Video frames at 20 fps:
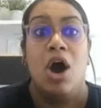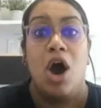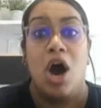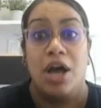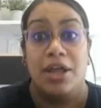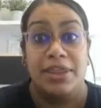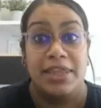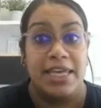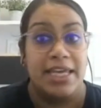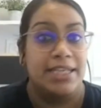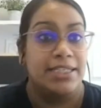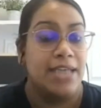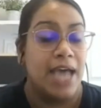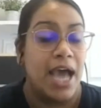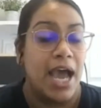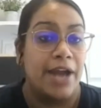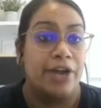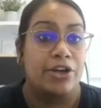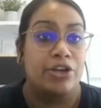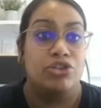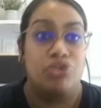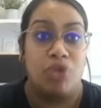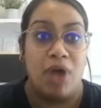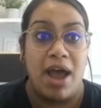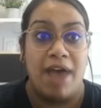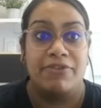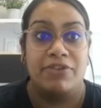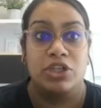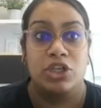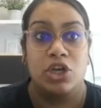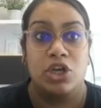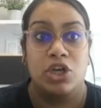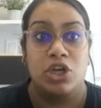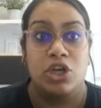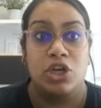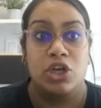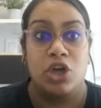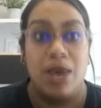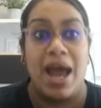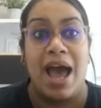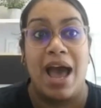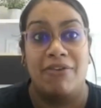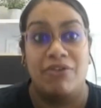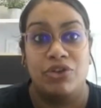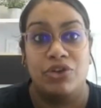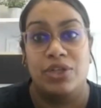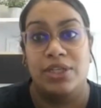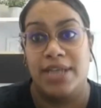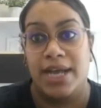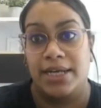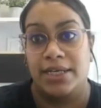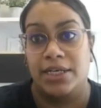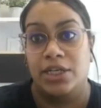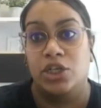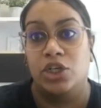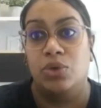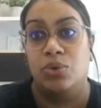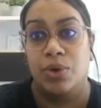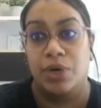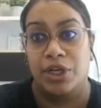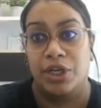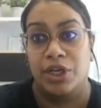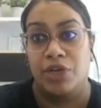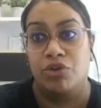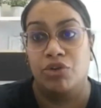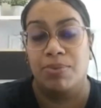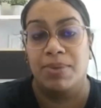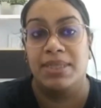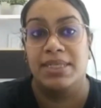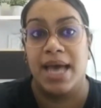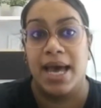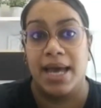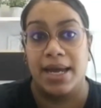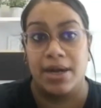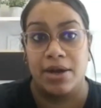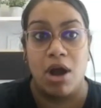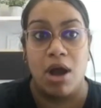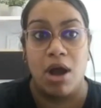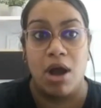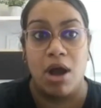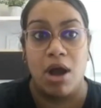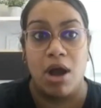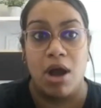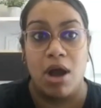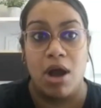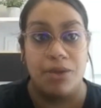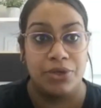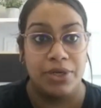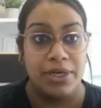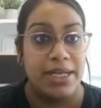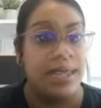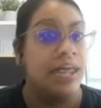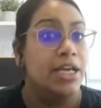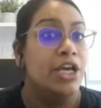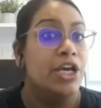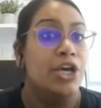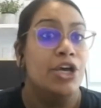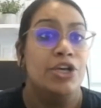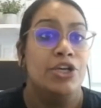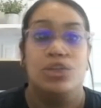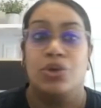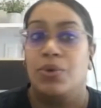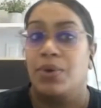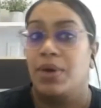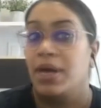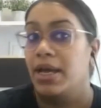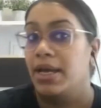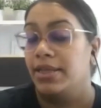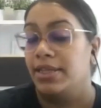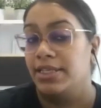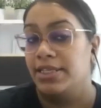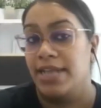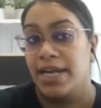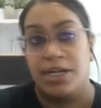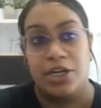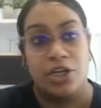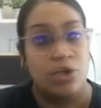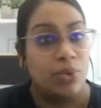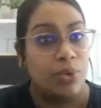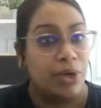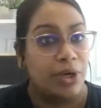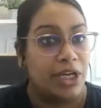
on the entire draft code after the technical working group has had an opportunity. So the technical